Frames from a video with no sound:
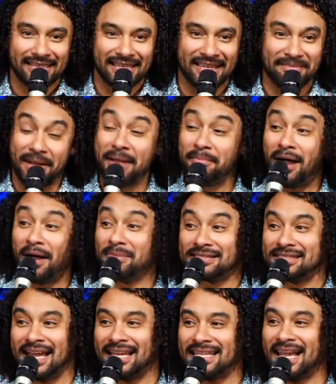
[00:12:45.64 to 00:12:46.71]
and my mom
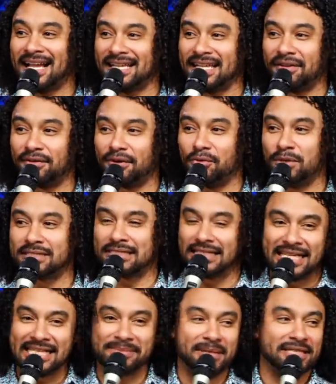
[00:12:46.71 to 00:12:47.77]
is not that clever, which
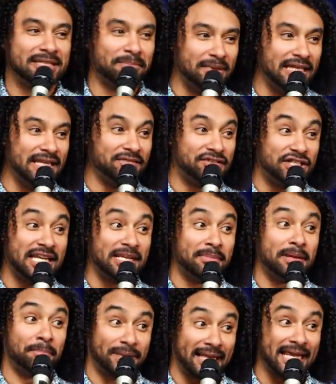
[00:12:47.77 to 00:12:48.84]
leads me to believe she had
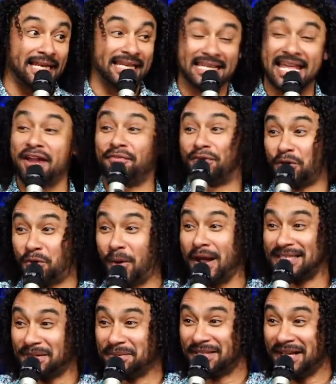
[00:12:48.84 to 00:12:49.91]
been planning that for
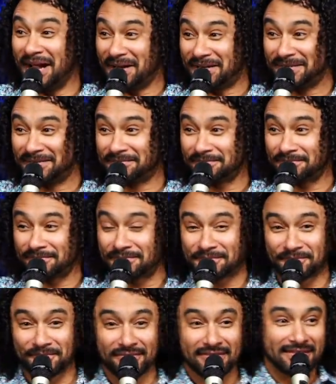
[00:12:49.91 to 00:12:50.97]
quite some
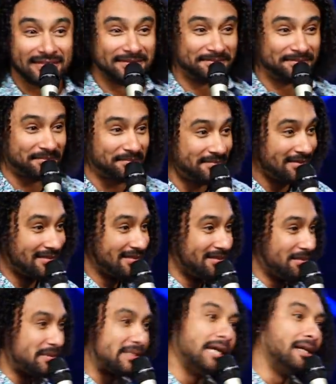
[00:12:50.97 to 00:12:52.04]
time.
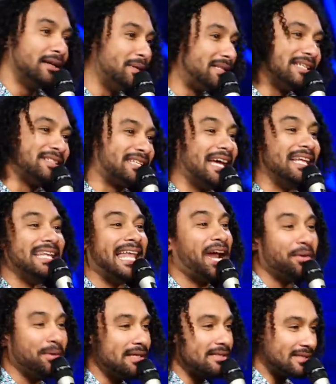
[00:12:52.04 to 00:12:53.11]
Which is
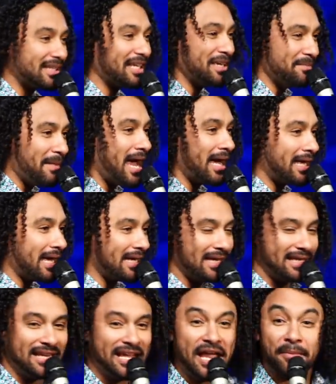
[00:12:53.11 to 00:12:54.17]
hilarious looking back at
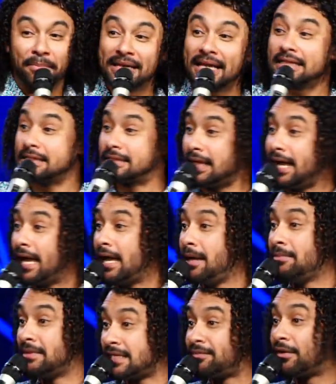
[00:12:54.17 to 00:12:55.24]
it, but at the
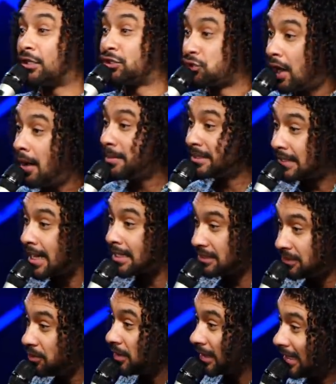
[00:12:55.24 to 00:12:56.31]
time, that's very
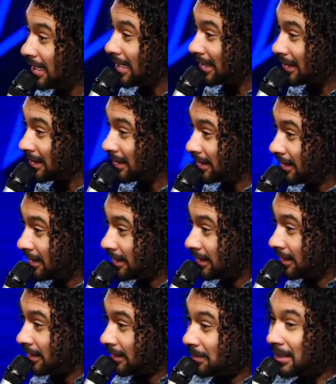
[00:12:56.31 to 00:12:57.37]
traumatizing to a kid.
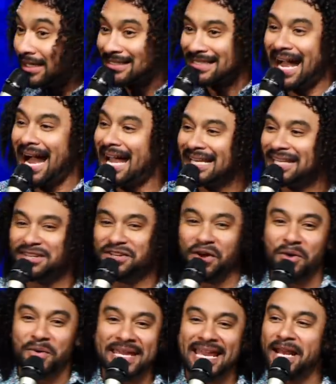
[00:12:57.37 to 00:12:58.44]
Because I didn't
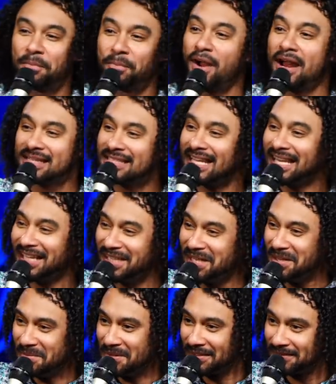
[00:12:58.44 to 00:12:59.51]
know he had a prosthetic
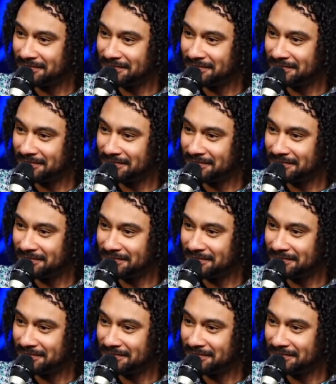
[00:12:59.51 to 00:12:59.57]
limb.